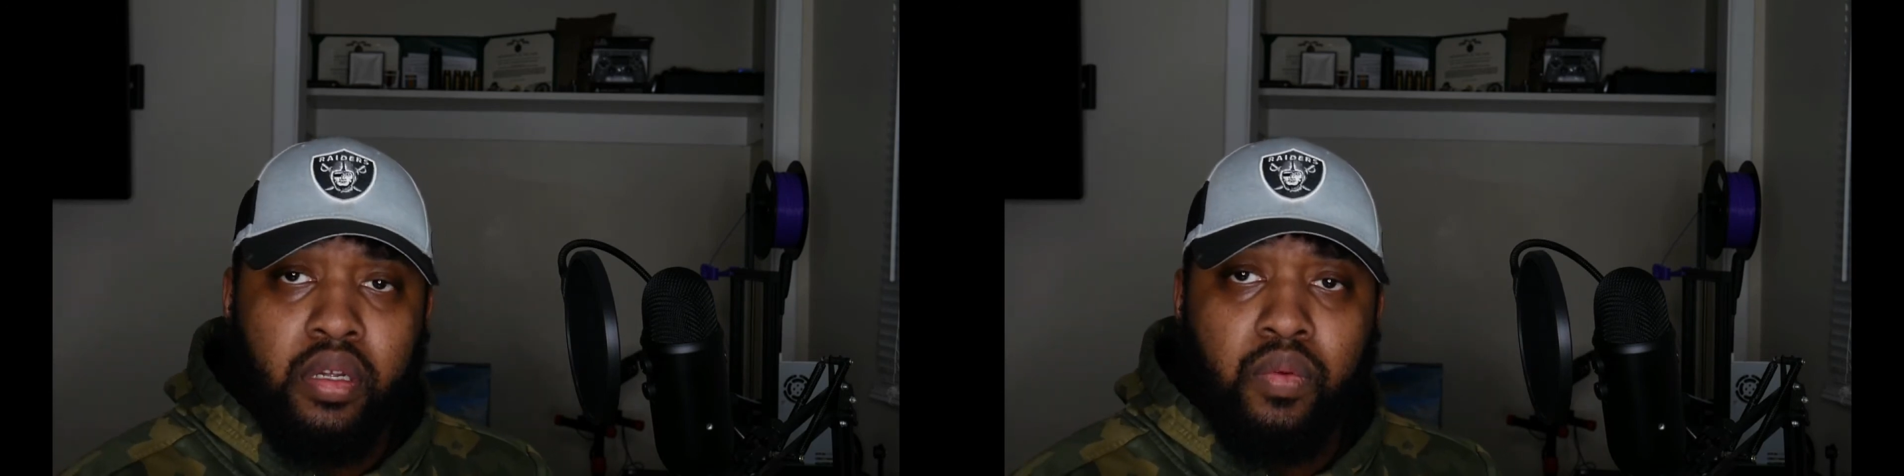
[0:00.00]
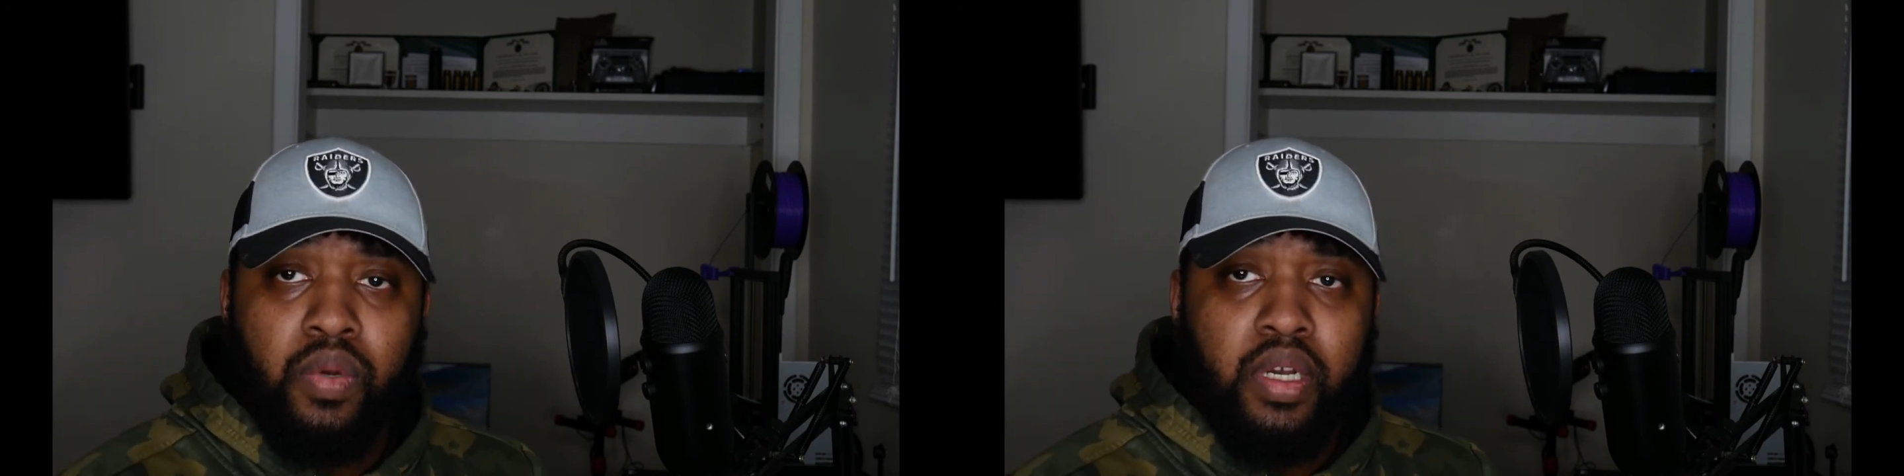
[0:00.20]

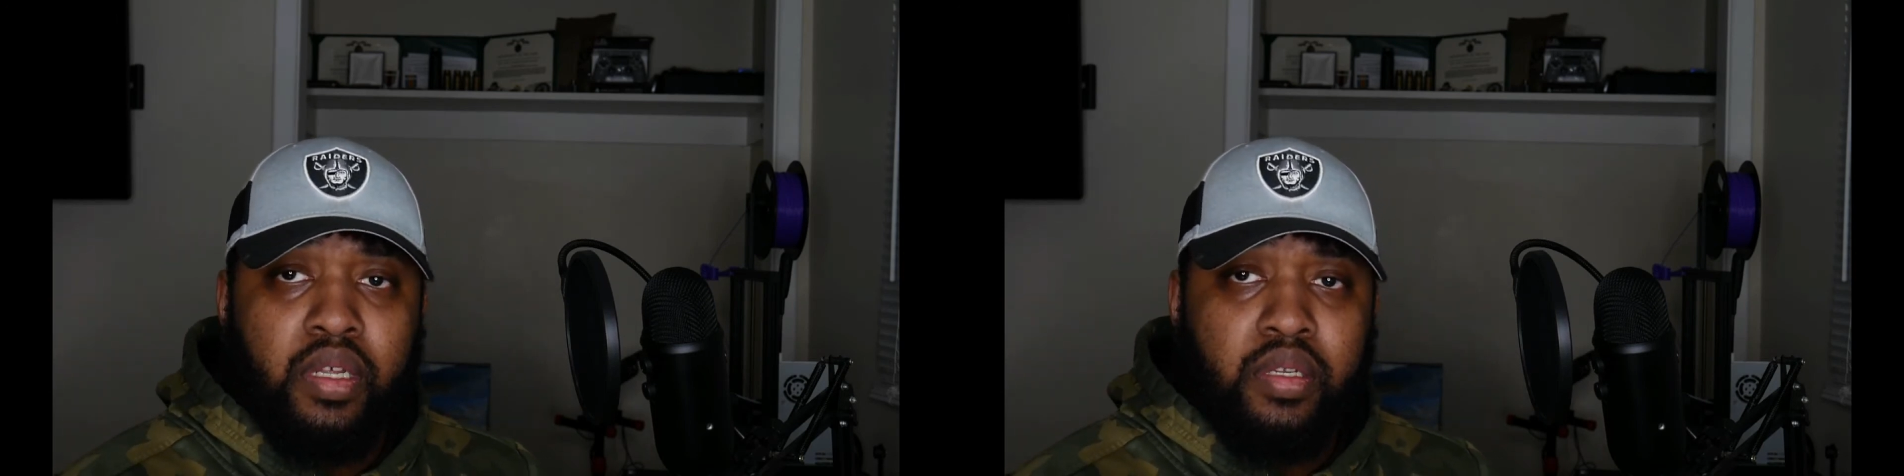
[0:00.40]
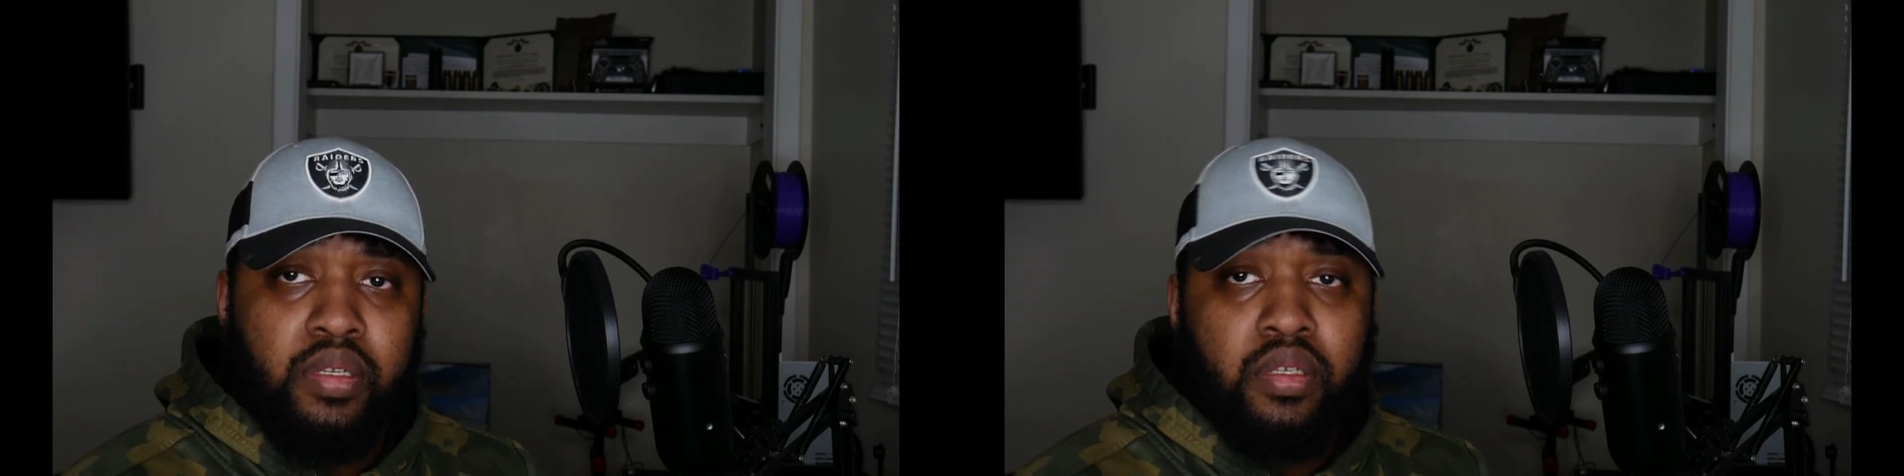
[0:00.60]

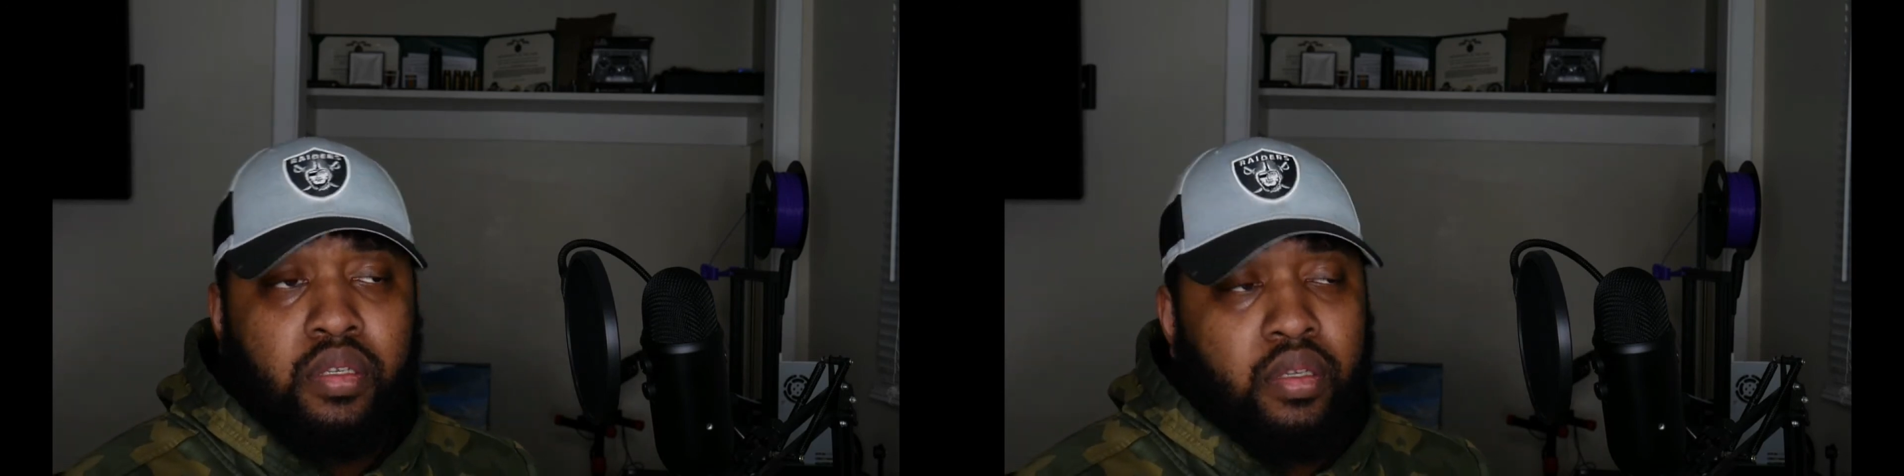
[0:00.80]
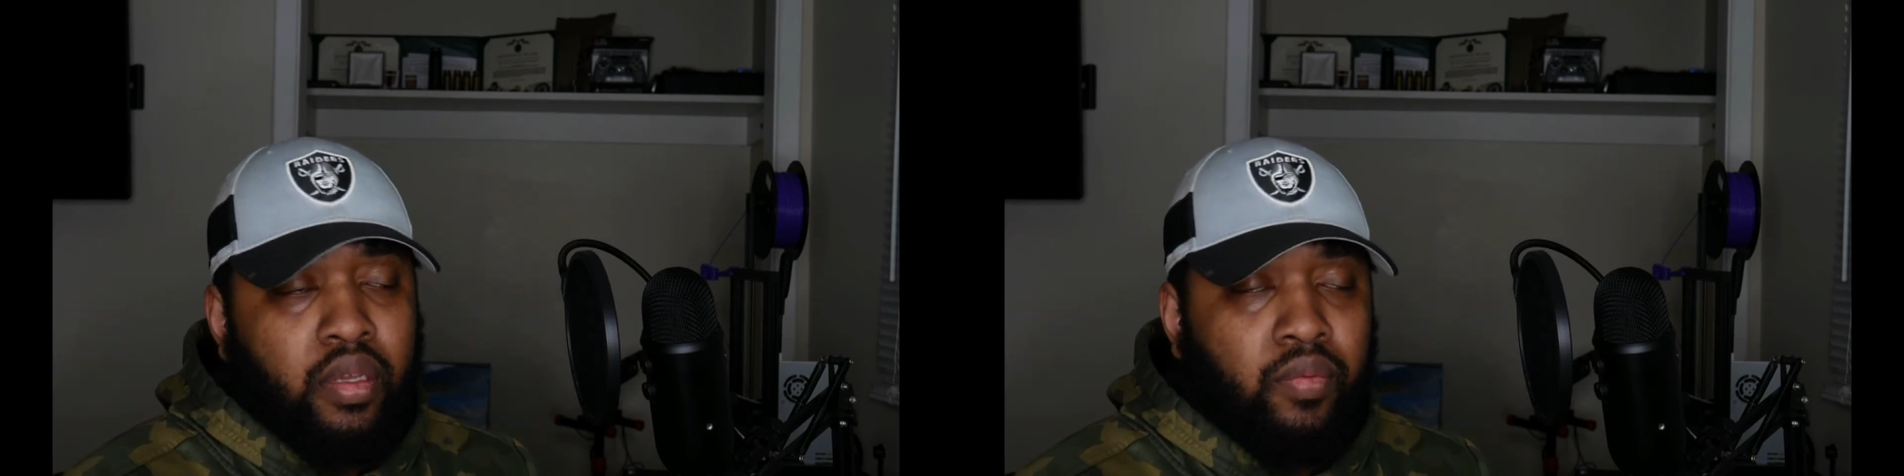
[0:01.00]

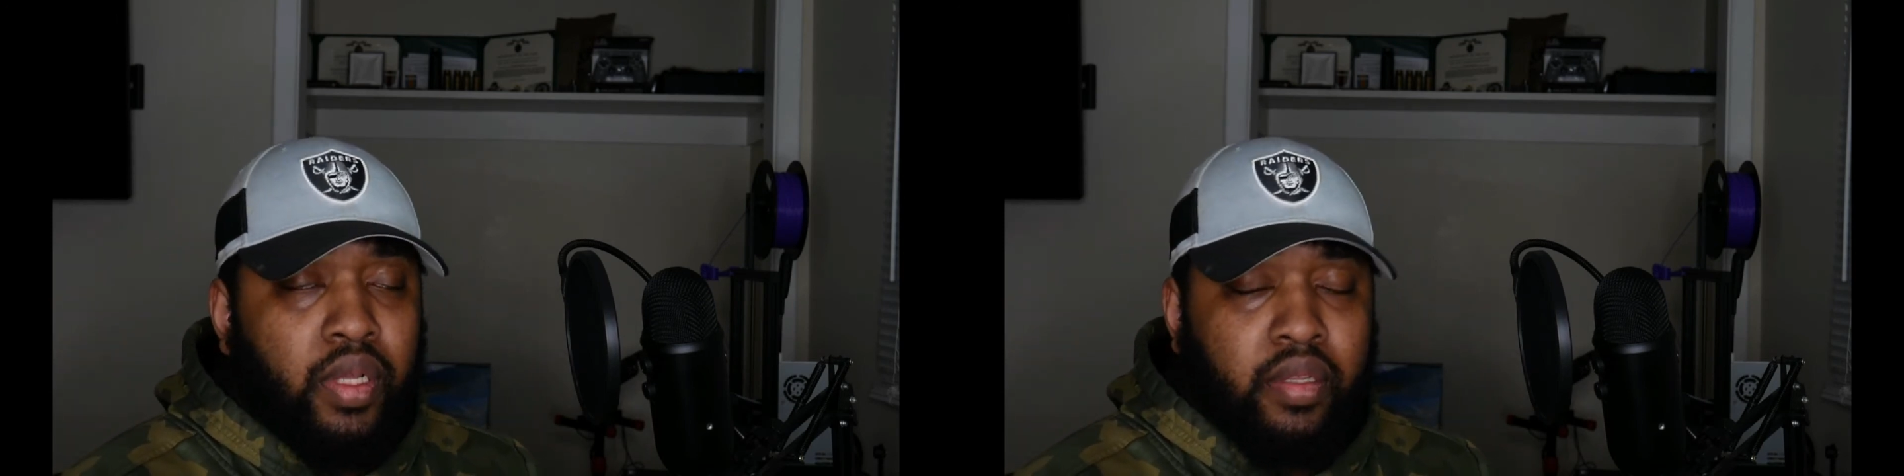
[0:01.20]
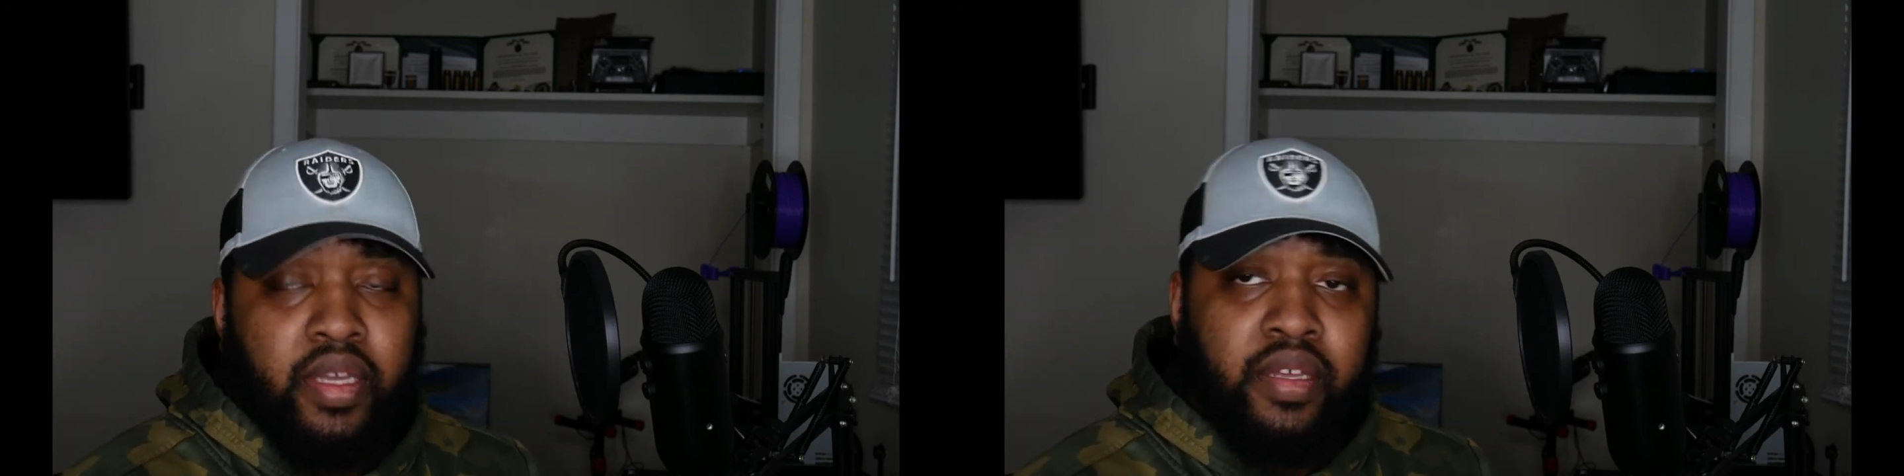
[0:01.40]

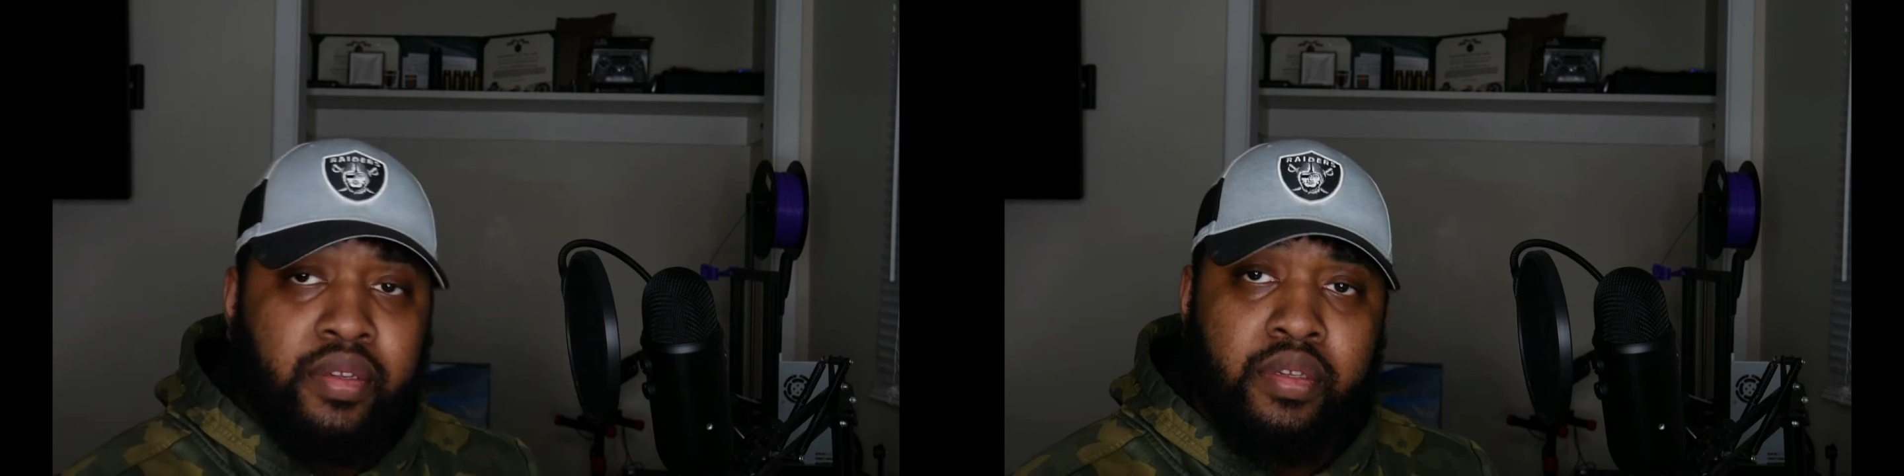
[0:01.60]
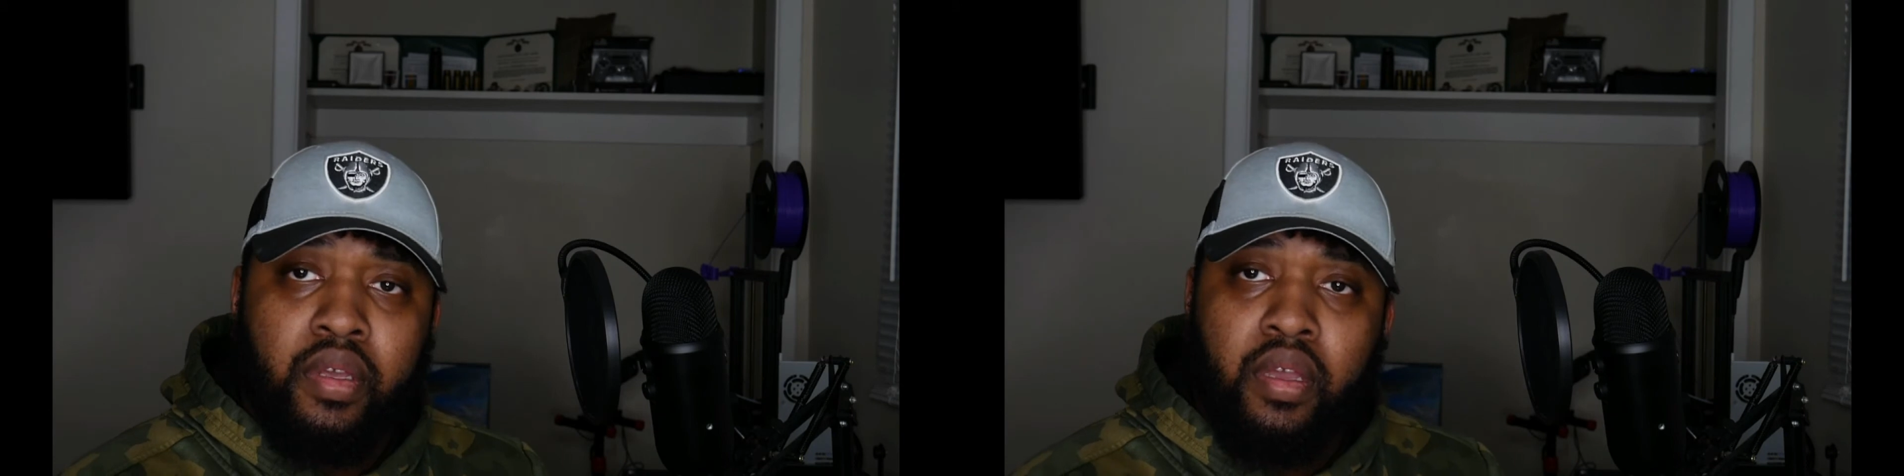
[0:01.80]

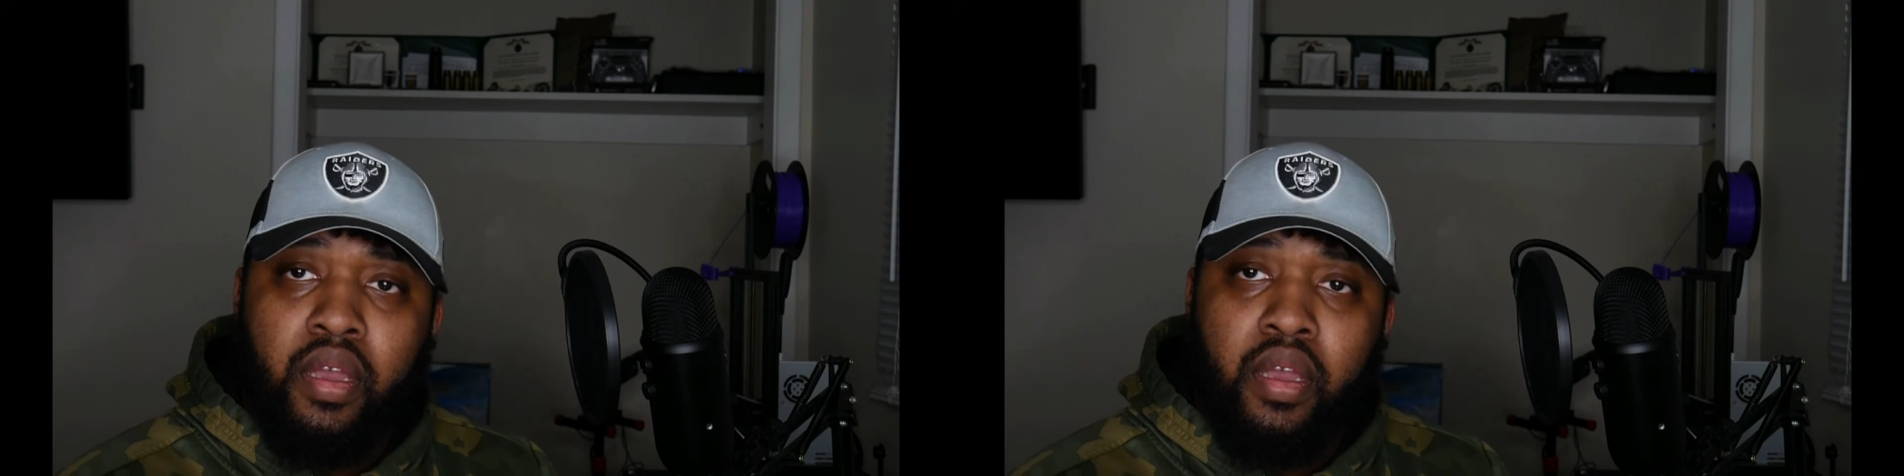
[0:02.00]
is